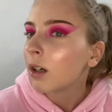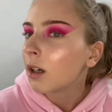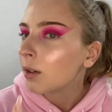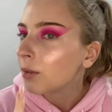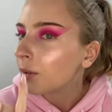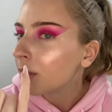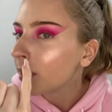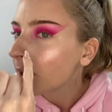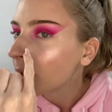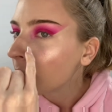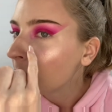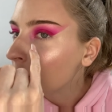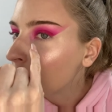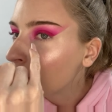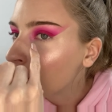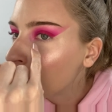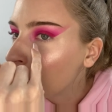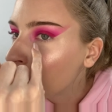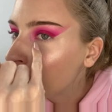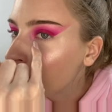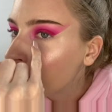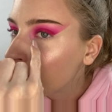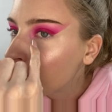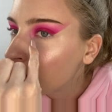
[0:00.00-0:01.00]
taken it
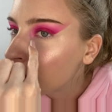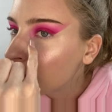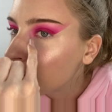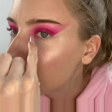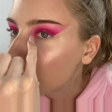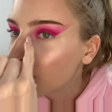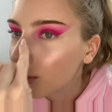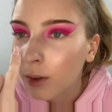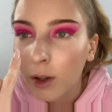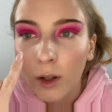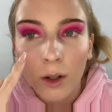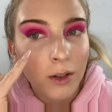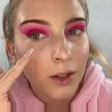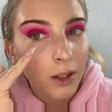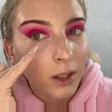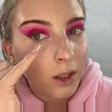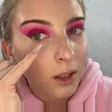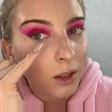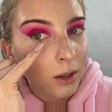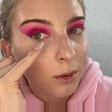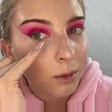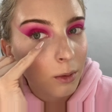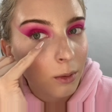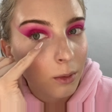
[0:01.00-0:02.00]
way too far in the
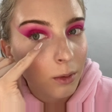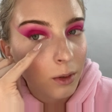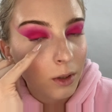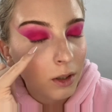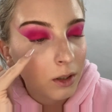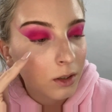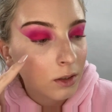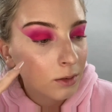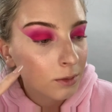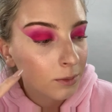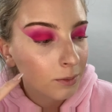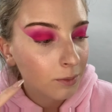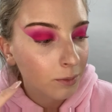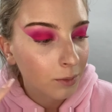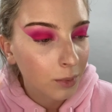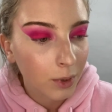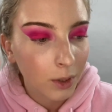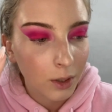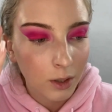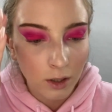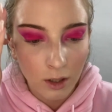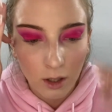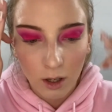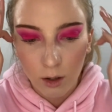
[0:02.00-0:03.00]
inner corner,
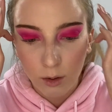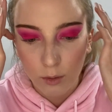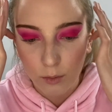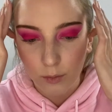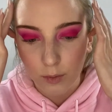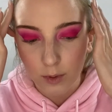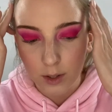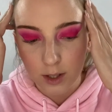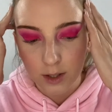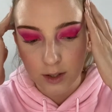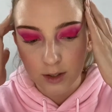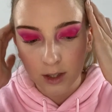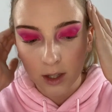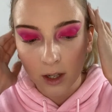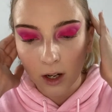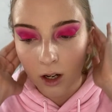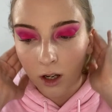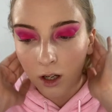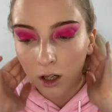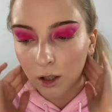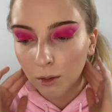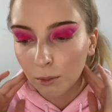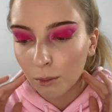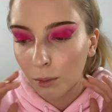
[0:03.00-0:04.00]
but I'll fix it up.